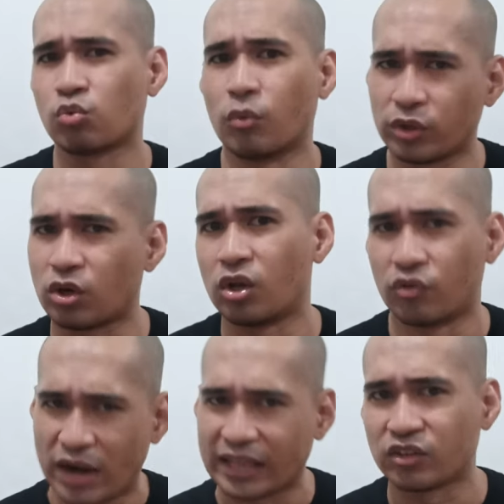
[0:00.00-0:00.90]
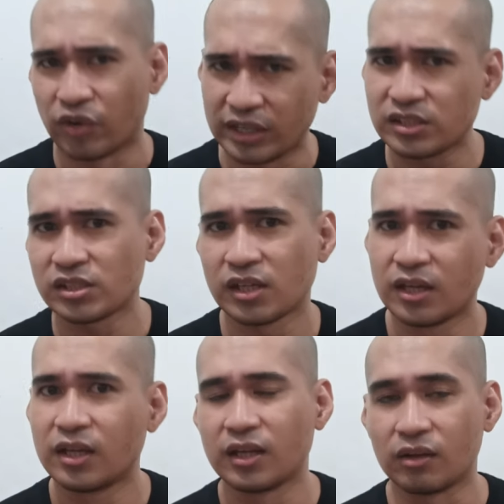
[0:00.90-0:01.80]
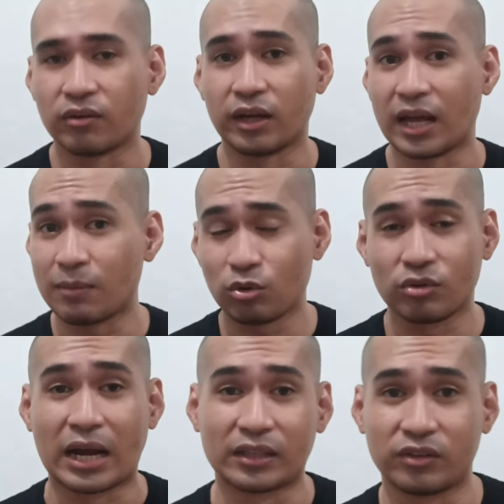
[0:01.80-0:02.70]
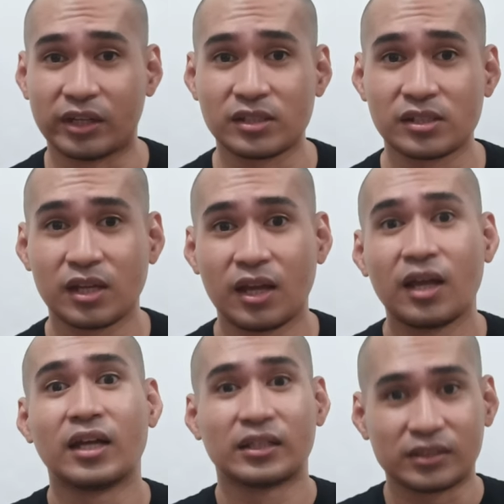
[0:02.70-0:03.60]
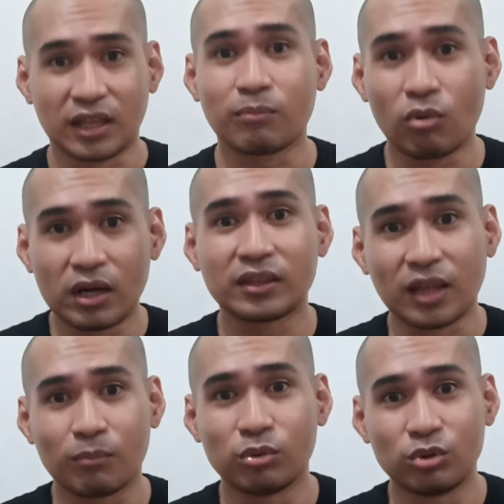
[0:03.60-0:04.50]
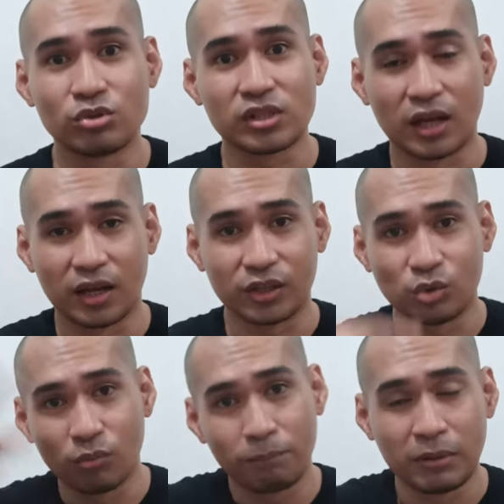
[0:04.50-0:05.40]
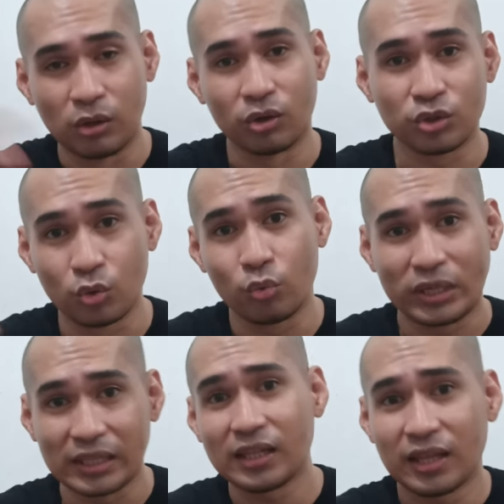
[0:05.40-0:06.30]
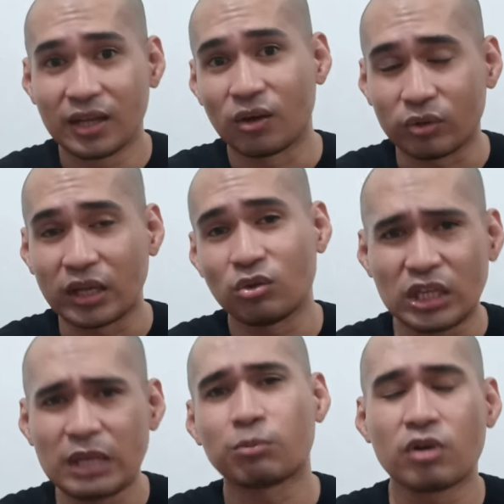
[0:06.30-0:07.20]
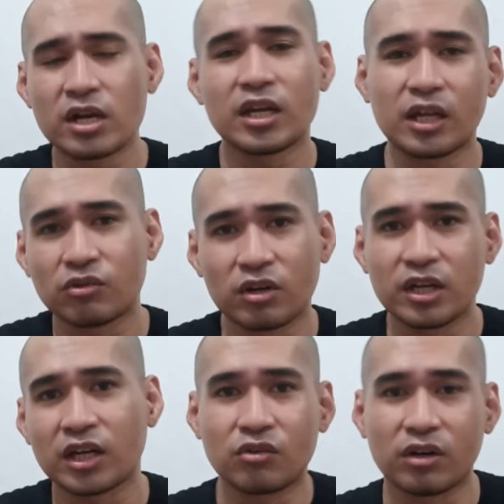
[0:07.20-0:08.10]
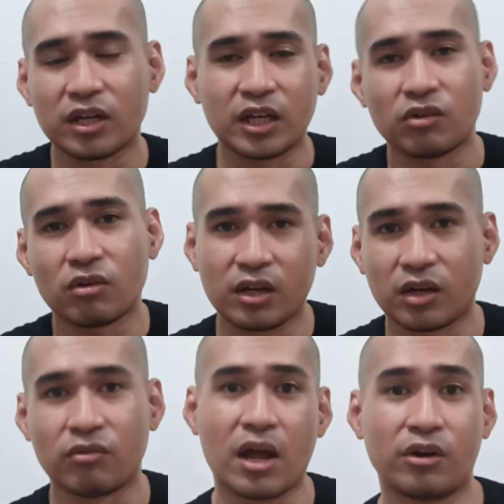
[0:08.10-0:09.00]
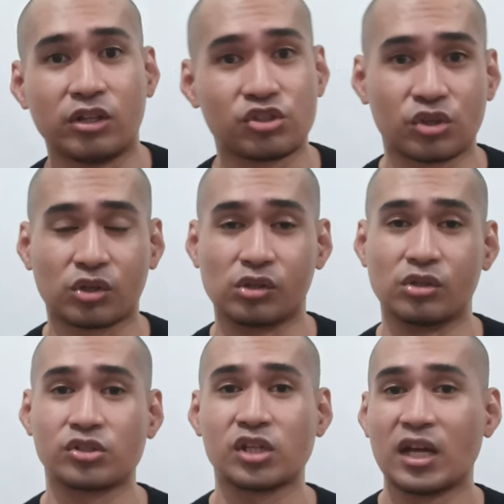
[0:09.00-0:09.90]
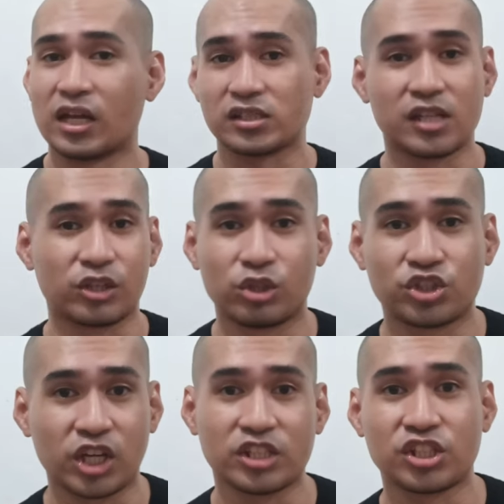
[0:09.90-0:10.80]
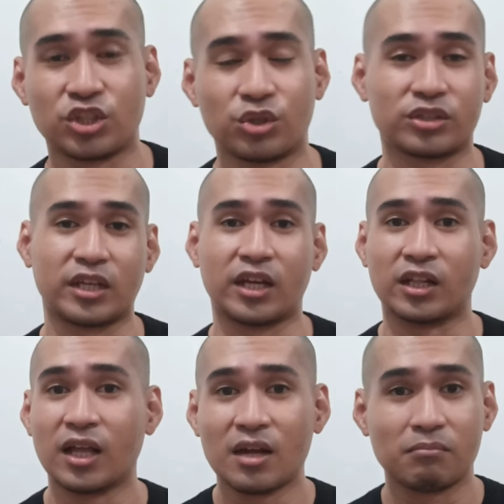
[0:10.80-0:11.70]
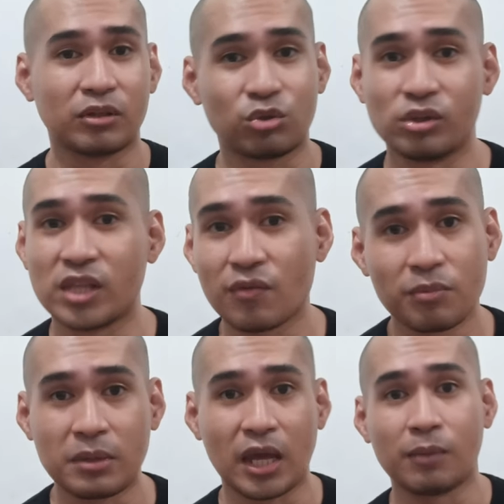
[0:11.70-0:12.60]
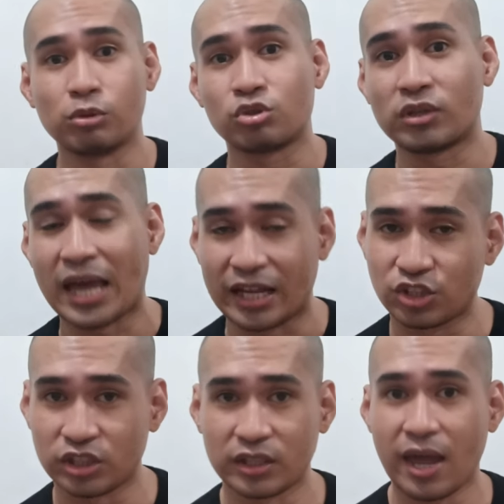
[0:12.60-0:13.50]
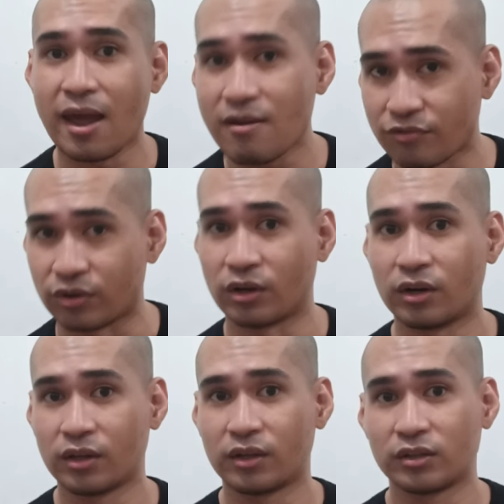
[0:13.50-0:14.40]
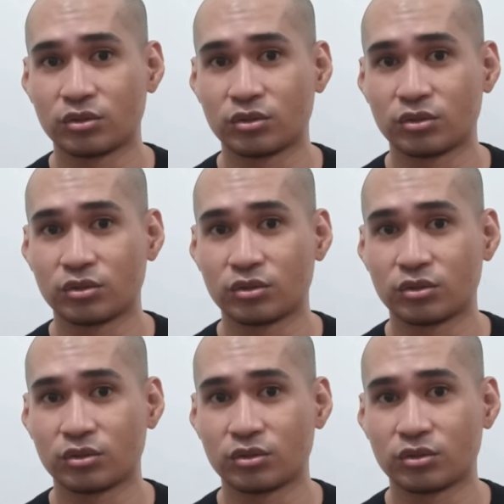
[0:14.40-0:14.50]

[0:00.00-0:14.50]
this what we call rat race. Okay, alam mo yung rat race? Takbo ka ng takbo dun sa yung bilog, yung wheel. Okay, you keep running and running and running and running around in circles. It's like you're chasing your tail, but you'll never be able to catch it, ever.